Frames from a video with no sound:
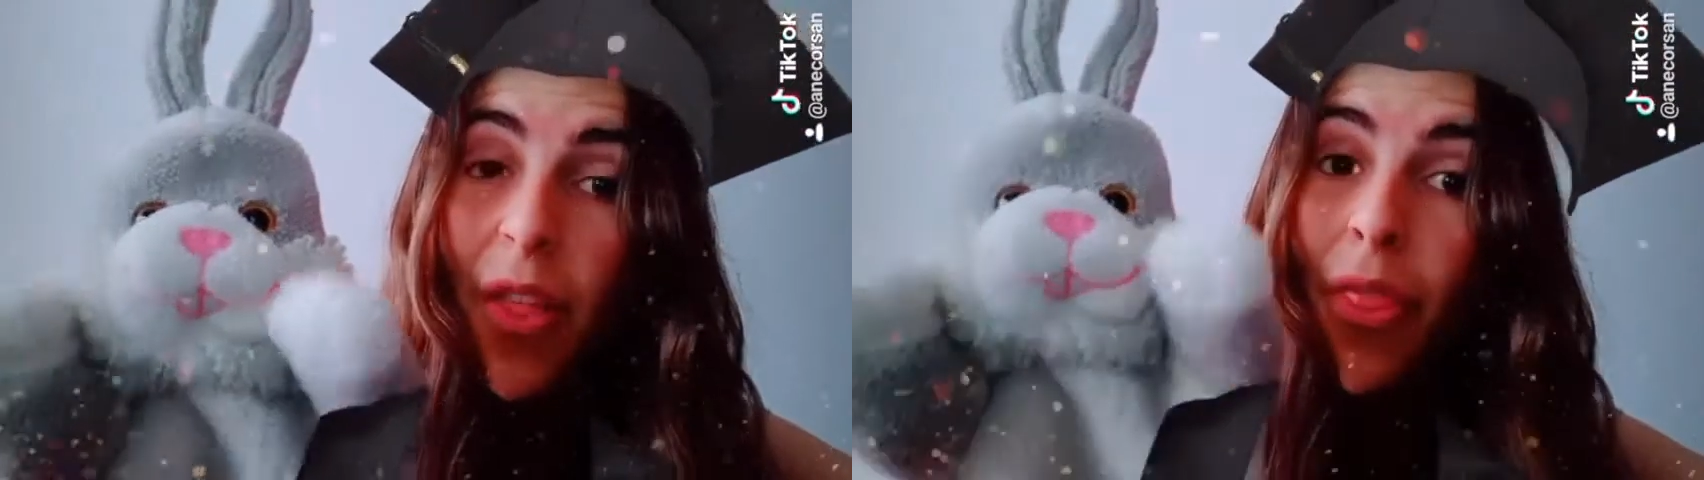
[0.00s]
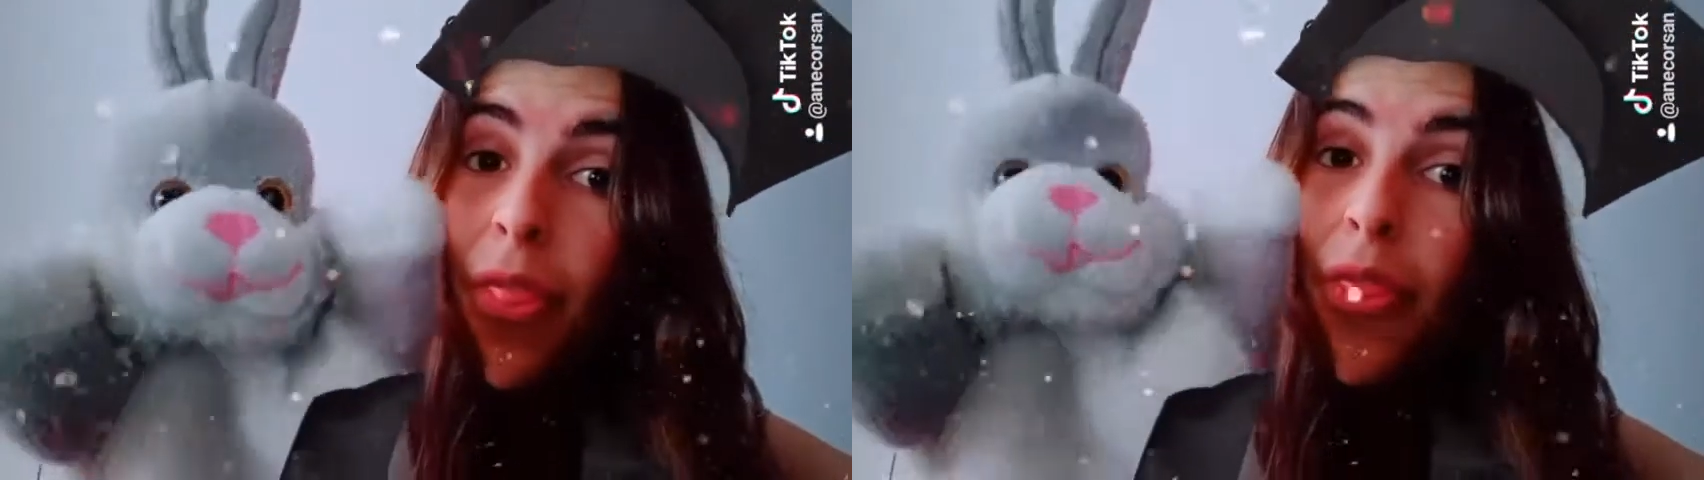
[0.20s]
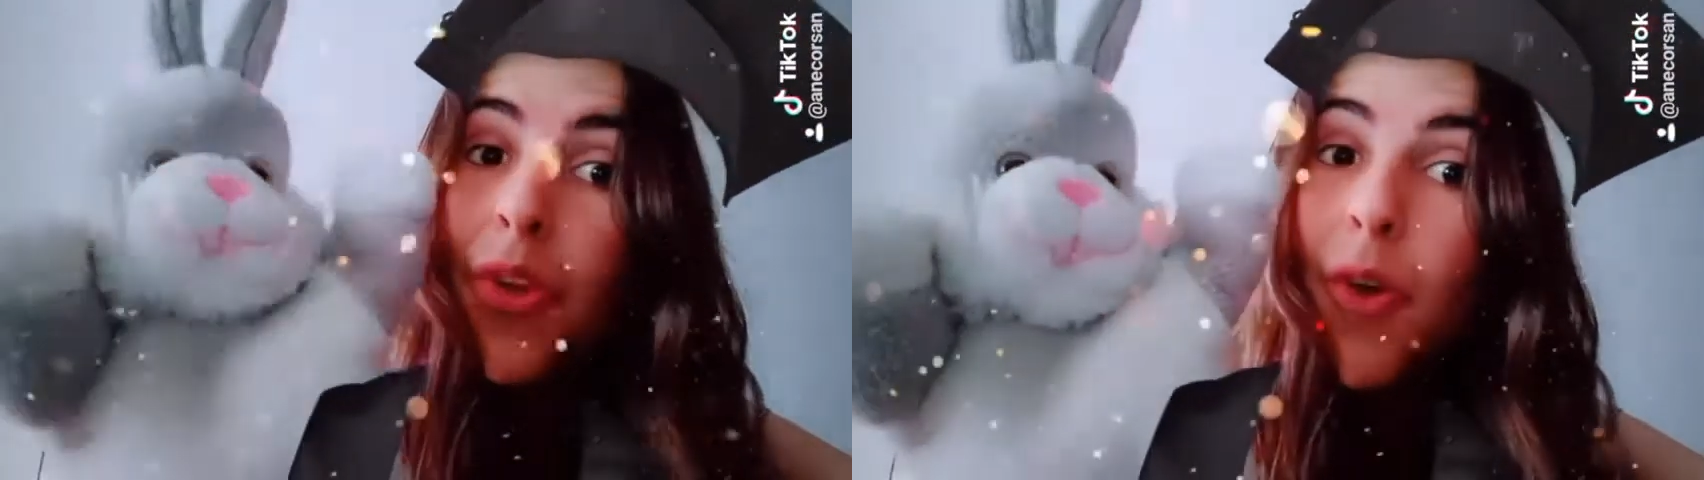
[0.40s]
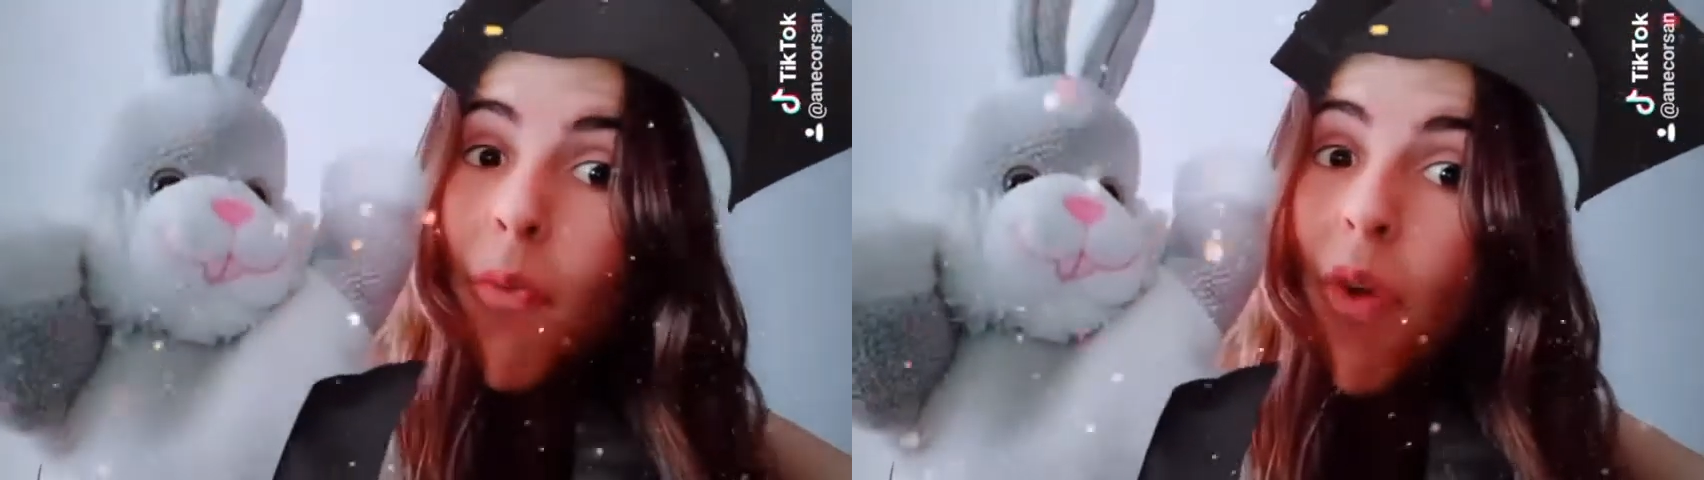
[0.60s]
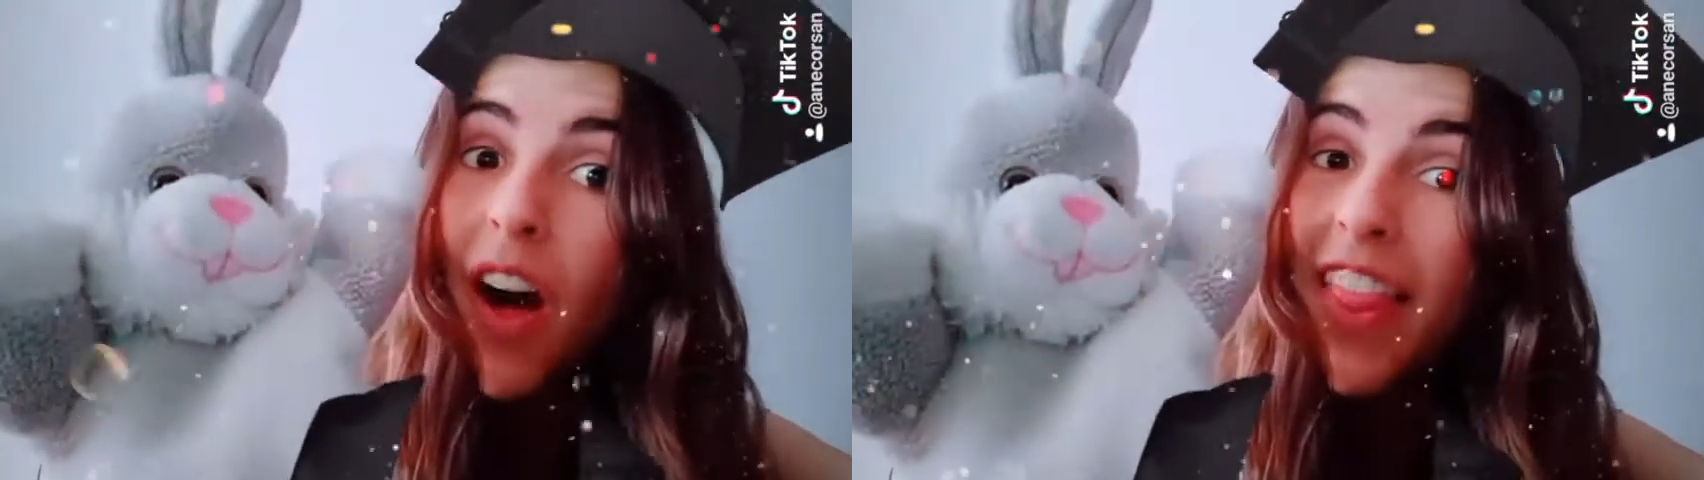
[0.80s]
The
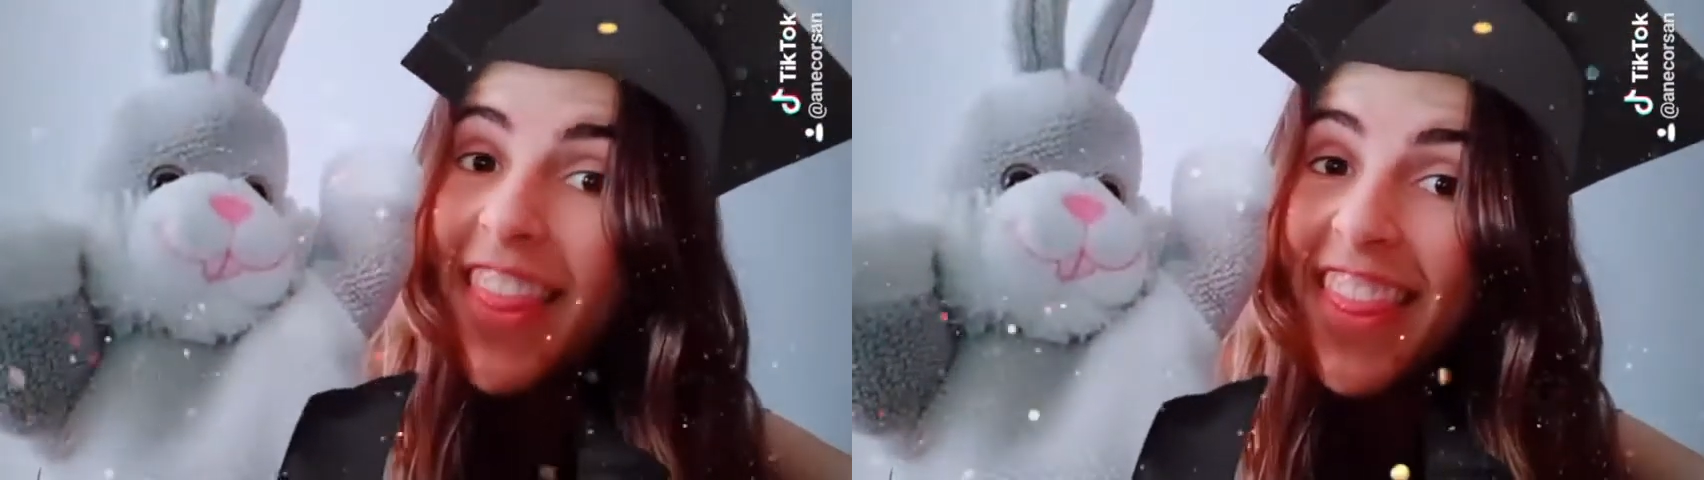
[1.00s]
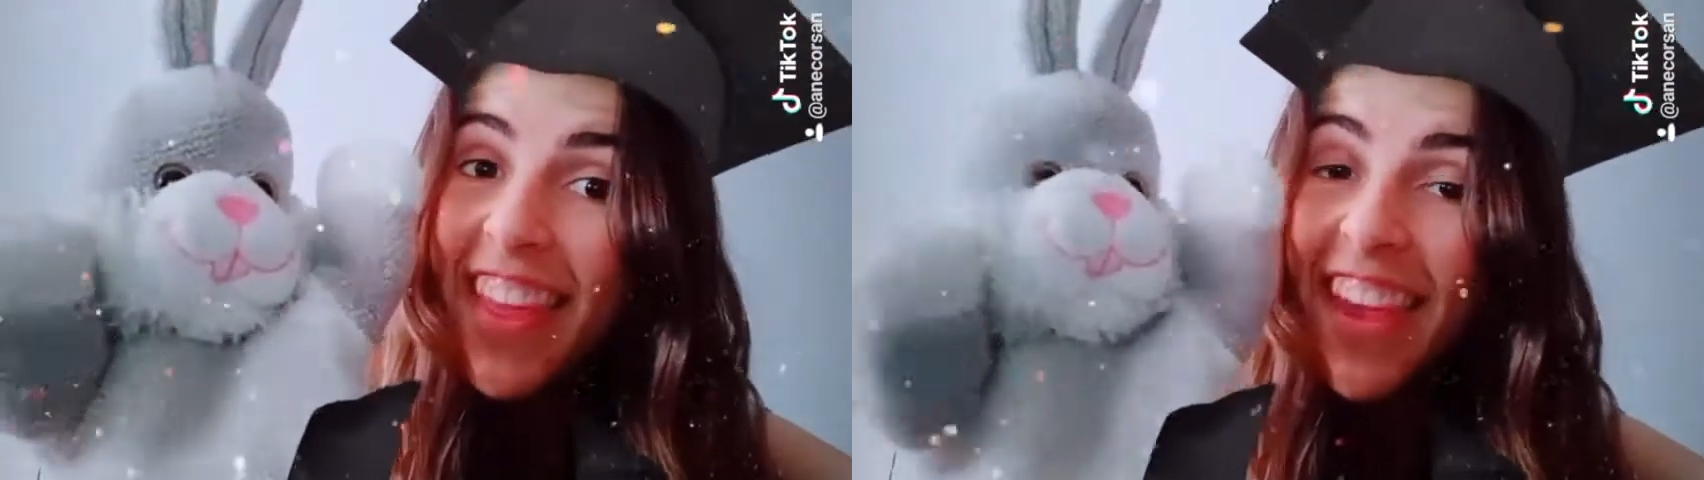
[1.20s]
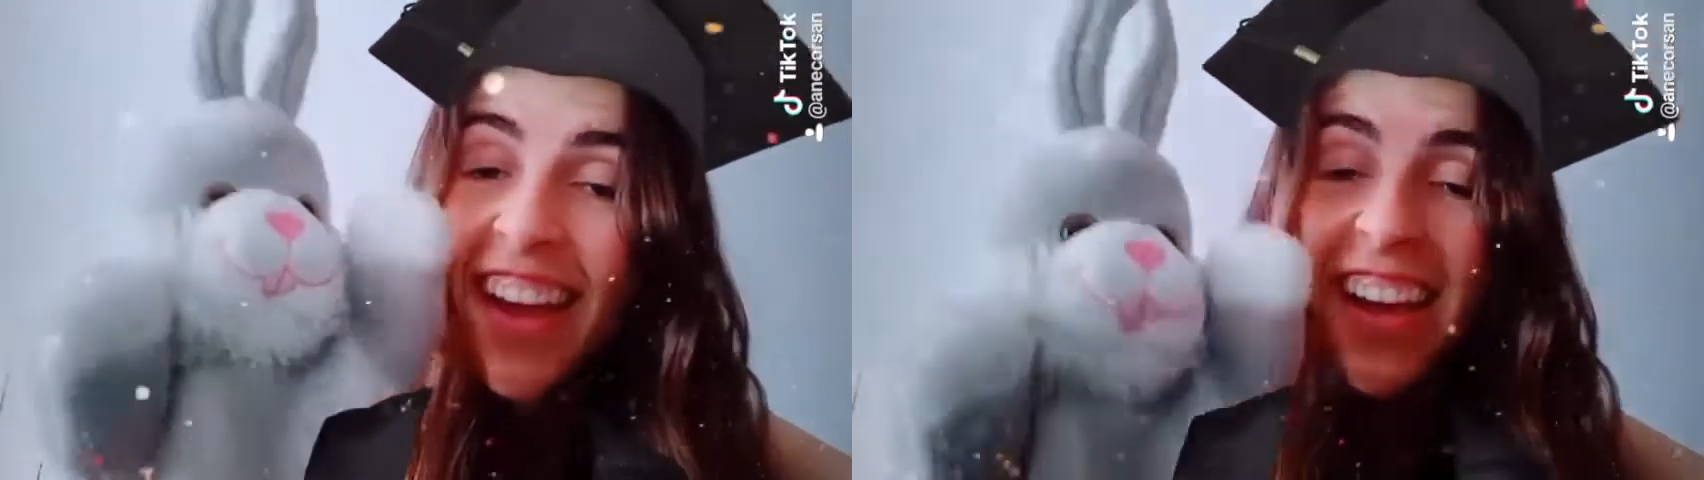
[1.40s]
one thing